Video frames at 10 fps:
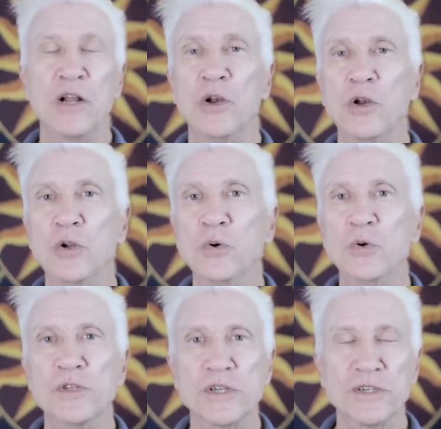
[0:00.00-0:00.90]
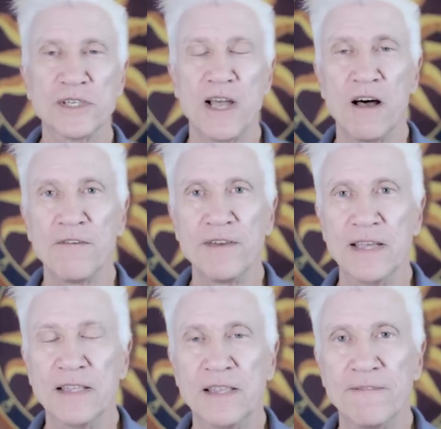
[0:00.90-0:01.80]
lose yourself
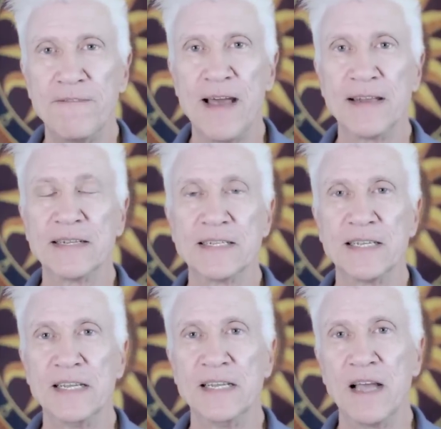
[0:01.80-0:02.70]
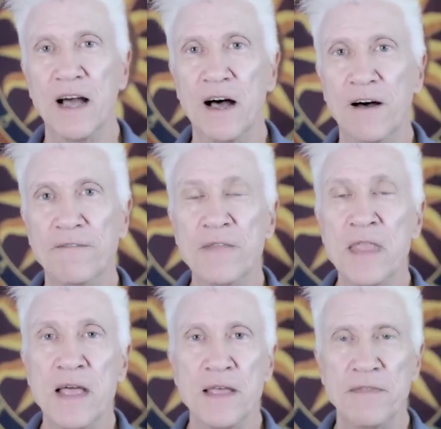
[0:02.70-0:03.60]
in the fantasy of
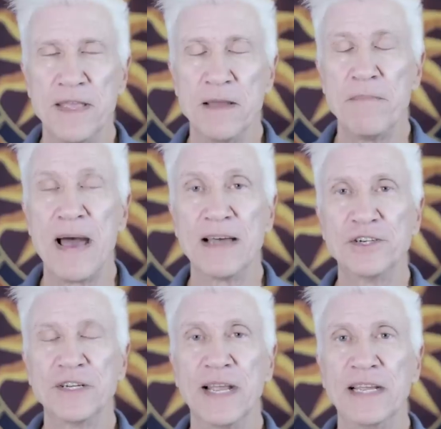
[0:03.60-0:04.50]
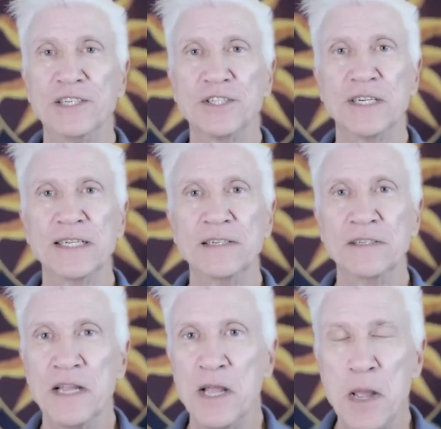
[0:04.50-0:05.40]
the imagination.